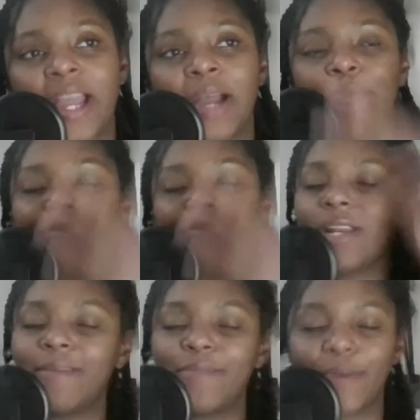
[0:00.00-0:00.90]

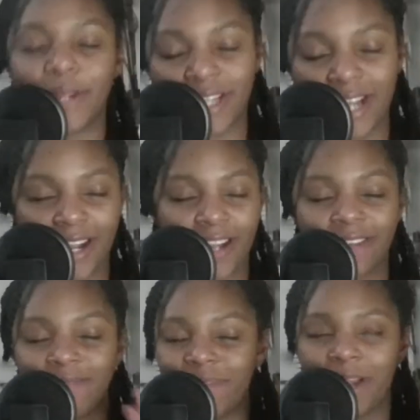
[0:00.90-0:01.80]
Proclaim the word of God.
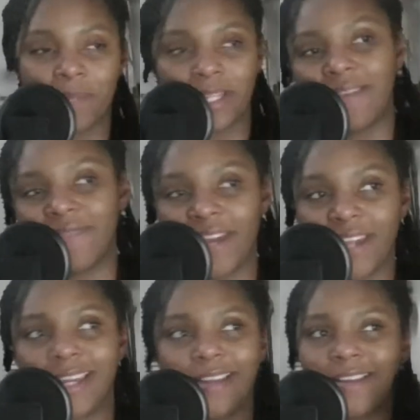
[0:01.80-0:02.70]
I'm going to leave that
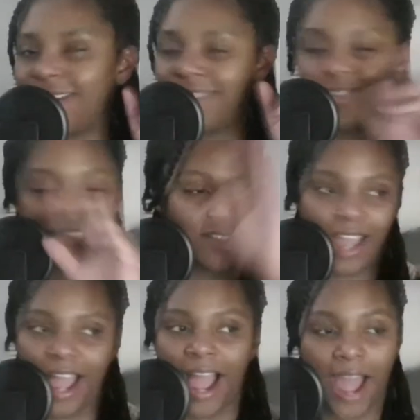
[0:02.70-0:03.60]
there because
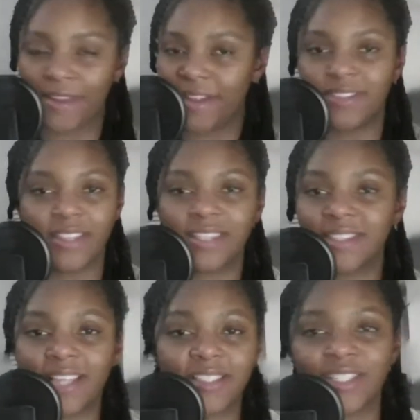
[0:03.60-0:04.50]

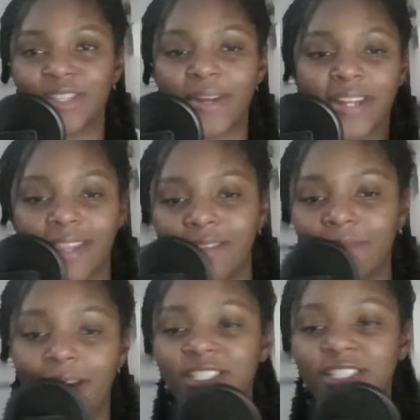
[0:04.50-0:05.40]
that's just the word that came to
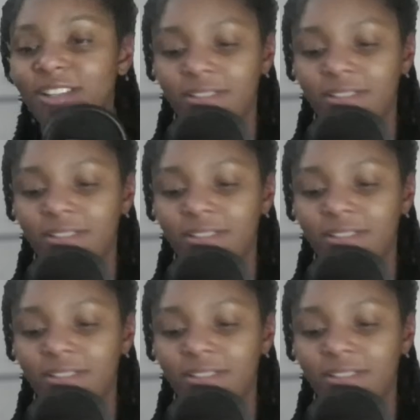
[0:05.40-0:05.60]
mind, y'all.